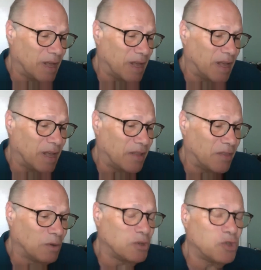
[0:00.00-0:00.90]
uh,
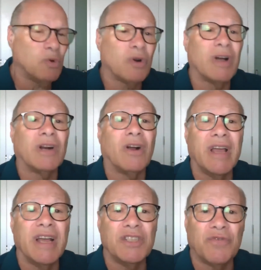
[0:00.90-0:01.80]
those who were on our
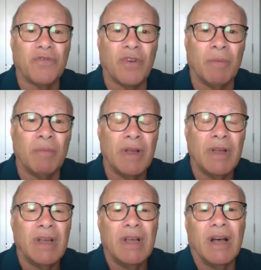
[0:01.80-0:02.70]
case from
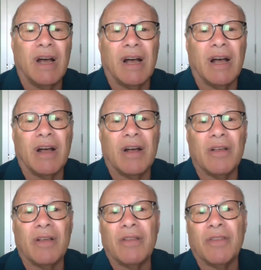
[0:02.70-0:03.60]

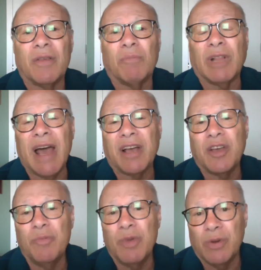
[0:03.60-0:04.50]
uh, the black
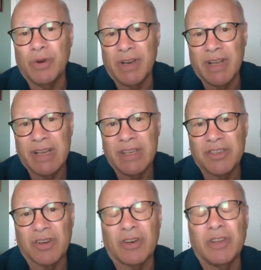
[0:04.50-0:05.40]
community
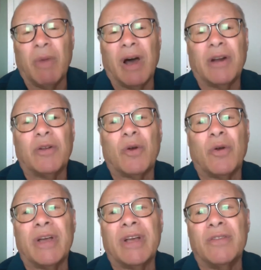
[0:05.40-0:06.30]
started
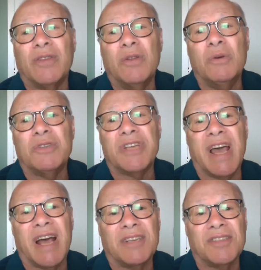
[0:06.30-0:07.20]
monitoring the
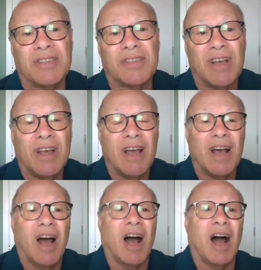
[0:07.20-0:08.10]
newscasts
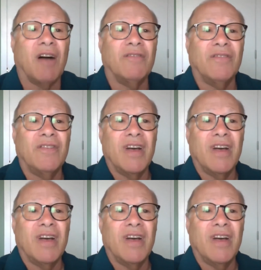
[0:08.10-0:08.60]
of